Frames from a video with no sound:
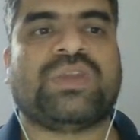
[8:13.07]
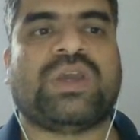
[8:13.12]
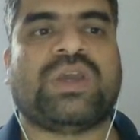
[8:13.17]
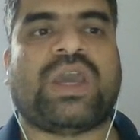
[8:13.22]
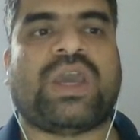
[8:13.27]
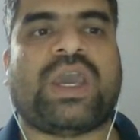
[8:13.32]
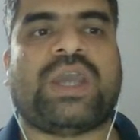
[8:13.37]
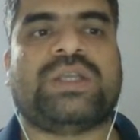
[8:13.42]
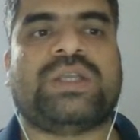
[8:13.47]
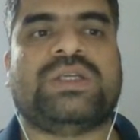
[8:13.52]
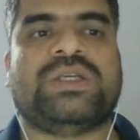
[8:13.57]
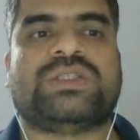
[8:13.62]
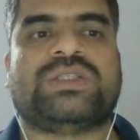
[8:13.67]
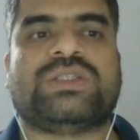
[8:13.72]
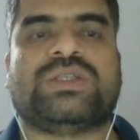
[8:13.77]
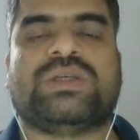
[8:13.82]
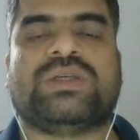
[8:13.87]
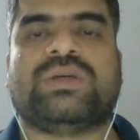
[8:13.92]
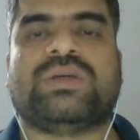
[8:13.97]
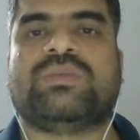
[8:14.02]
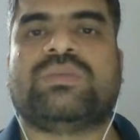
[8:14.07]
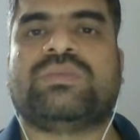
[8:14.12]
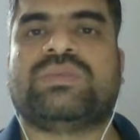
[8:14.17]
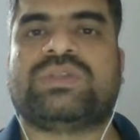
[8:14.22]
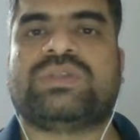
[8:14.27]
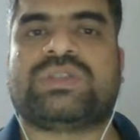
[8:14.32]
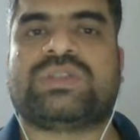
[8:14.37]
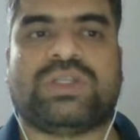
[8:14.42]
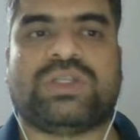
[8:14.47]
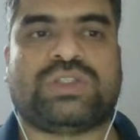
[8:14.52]
and
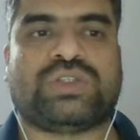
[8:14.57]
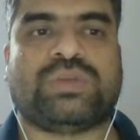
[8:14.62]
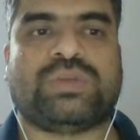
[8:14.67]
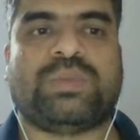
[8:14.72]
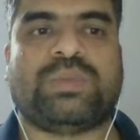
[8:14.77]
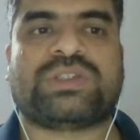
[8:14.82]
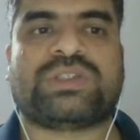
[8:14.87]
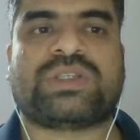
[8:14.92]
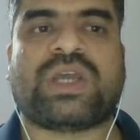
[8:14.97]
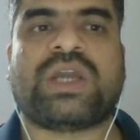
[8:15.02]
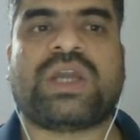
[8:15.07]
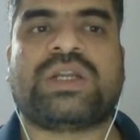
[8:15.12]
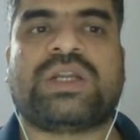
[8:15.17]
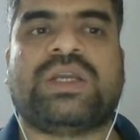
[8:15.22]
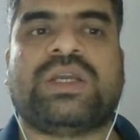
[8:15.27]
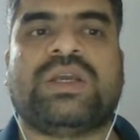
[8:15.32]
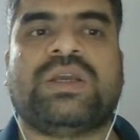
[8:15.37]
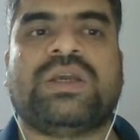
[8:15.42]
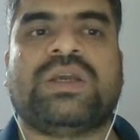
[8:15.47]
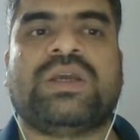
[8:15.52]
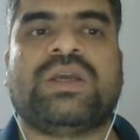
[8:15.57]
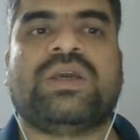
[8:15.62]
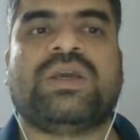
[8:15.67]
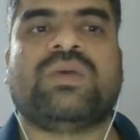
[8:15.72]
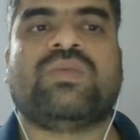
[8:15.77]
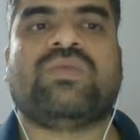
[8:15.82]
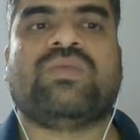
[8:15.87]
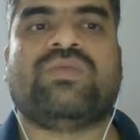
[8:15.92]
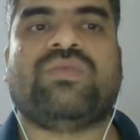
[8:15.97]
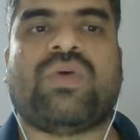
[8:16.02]
it should be static
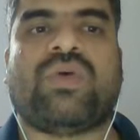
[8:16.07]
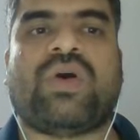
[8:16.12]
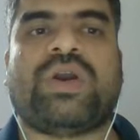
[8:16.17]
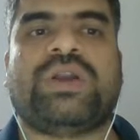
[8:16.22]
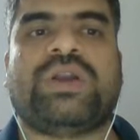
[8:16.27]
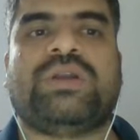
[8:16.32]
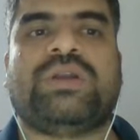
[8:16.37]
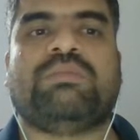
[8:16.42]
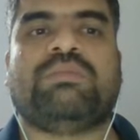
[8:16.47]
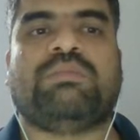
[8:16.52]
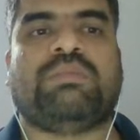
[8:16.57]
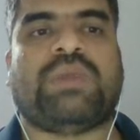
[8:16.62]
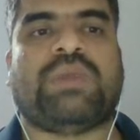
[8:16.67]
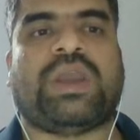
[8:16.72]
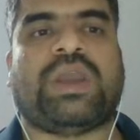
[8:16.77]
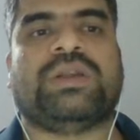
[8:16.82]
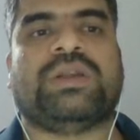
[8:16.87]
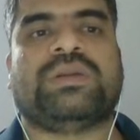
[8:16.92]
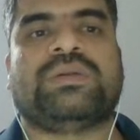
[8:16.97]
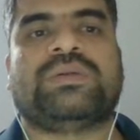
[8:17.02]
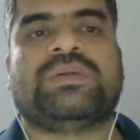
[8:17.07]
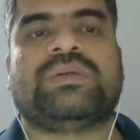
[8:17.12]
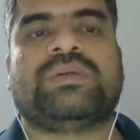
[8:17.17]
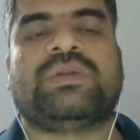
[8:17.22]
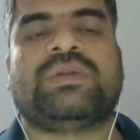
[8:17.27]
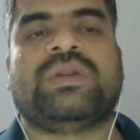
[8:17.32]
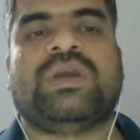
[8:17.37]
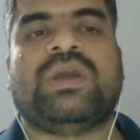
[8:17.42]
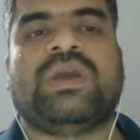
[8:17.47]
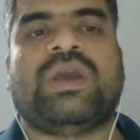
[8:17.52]
void main,
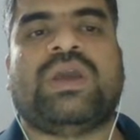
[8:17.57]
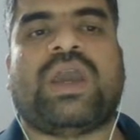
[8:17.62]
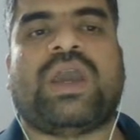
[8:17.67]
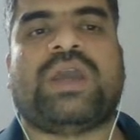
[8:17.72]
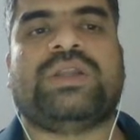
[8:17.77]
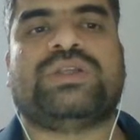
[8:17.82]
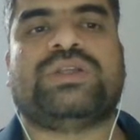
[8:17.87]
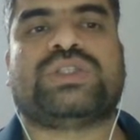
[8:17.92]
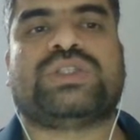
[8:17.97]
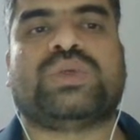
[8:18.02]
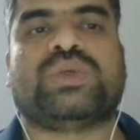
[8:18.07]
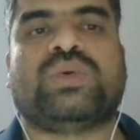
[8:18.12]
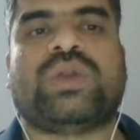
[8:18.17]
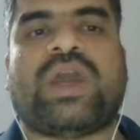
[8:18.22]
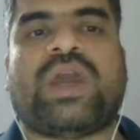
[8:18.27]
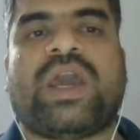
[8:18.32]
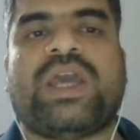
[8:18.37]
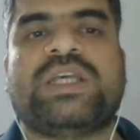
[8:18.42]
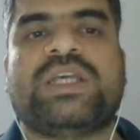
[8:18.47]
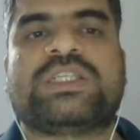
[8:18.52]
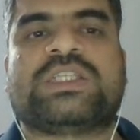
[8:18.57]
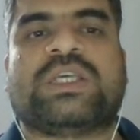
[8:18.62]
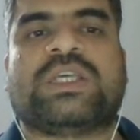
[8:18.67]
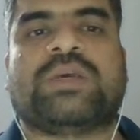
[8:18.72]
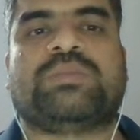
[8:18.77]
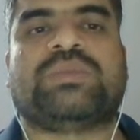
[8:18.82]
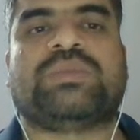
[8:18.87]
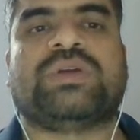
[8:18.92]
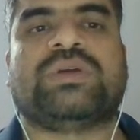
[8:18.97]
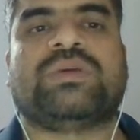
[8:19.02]
and it should
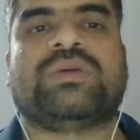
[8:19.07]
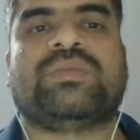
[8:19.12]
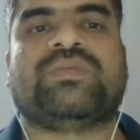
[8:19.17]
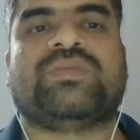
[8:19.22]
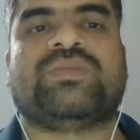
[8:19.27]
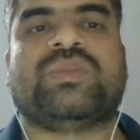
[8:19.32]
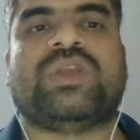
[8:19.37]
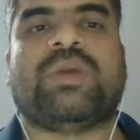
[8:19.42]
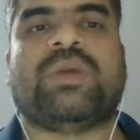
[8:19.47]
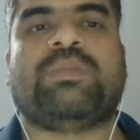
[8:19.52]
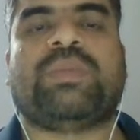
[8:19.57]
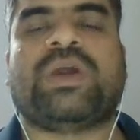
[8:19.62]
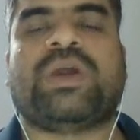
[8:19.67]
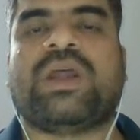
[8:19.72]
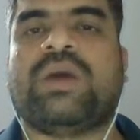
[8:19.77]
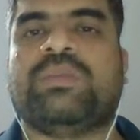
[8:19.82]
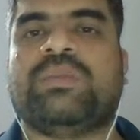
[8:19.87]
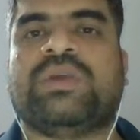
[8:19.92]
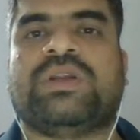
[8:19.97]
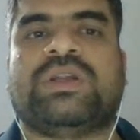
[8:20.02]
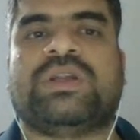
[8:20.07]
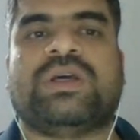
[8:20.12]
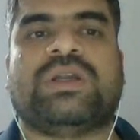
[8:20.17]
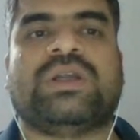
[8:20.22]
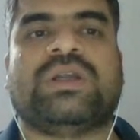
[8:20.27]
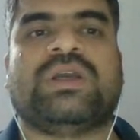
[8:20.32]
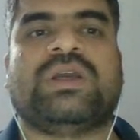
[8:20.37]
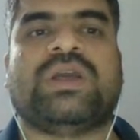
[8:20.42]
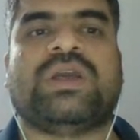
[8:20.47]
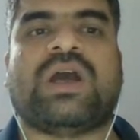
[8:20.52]
accept the parameter
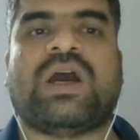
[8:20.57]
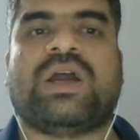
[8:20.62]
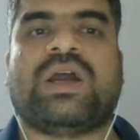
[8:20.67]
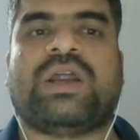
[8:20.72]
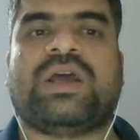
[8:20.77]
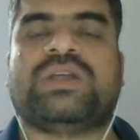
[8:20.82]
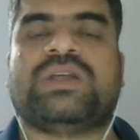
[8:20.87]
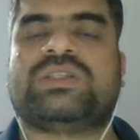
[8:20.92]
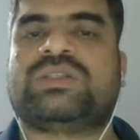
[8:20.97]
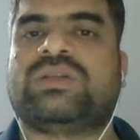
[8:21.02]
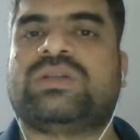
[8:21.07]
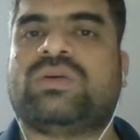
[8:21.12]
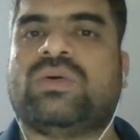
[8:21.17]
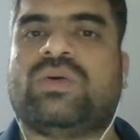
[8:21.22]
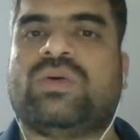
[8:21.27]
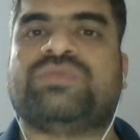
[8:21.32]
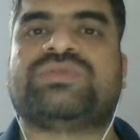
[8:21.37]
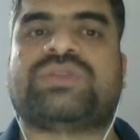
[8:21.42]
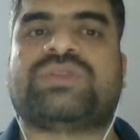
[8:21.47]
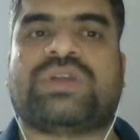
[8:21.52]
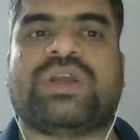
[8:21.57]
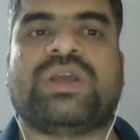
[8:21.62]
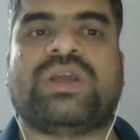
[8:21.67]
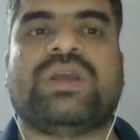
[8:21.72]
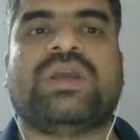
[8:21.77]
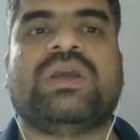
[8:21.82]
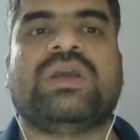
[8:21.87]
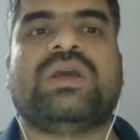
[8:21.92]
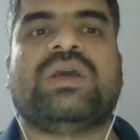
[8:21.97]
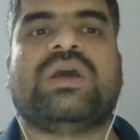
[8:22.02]
uh, of string
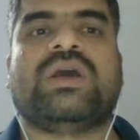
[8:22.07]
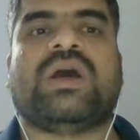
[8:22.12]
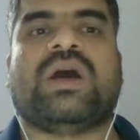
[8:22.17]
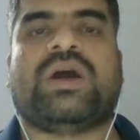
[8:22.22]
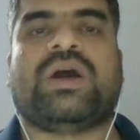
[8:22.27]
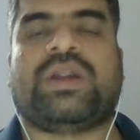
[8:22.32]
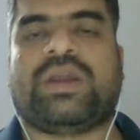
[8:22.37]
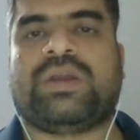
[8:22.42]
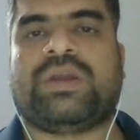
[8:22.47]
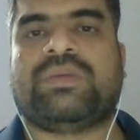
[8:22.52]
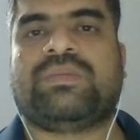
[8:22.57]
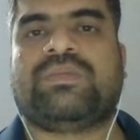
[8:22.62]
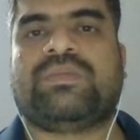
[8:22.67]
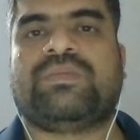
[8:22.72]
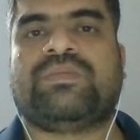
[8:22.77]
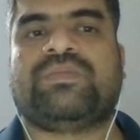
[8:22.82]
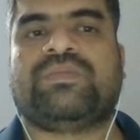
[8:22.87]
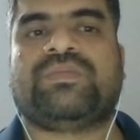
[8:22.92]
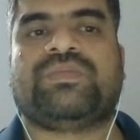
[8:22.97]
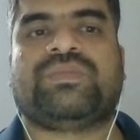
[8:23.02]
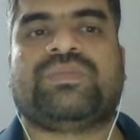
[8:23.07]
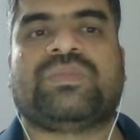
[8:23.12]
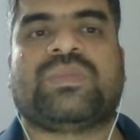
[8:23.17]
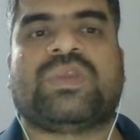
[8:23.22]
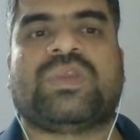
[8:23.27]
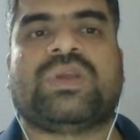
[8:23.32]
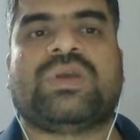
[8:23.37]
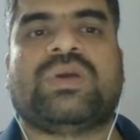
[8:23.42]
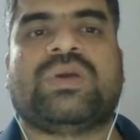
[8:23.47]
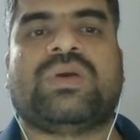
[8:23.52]
array.
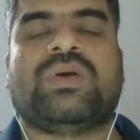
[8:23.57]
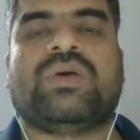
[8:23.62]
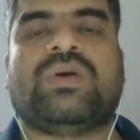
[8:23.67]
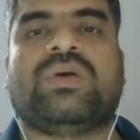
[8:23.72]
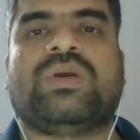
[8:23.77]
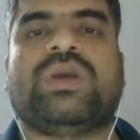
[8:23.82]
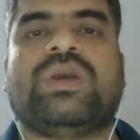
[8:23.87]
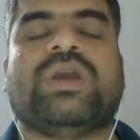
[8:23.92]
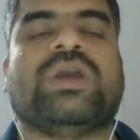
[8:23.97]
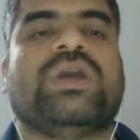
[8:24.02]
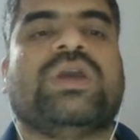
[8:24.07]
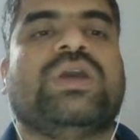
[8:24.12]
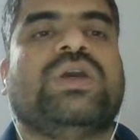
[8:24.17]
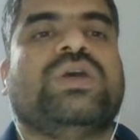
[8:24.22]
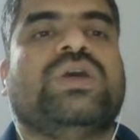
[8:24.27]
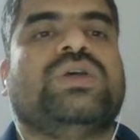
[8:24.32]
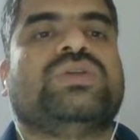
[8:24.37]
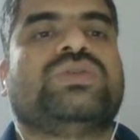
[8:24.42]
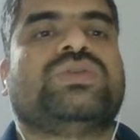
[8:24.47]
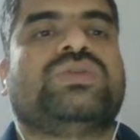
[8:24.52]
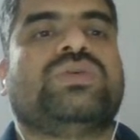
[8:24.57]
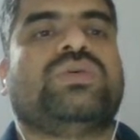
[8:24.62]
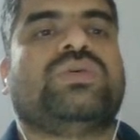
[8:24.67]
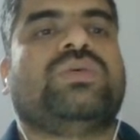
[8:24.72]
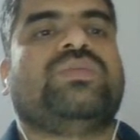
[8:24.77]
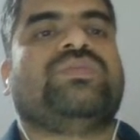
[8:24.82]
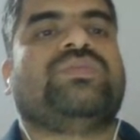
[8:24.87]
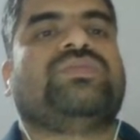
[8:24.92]
Okay, so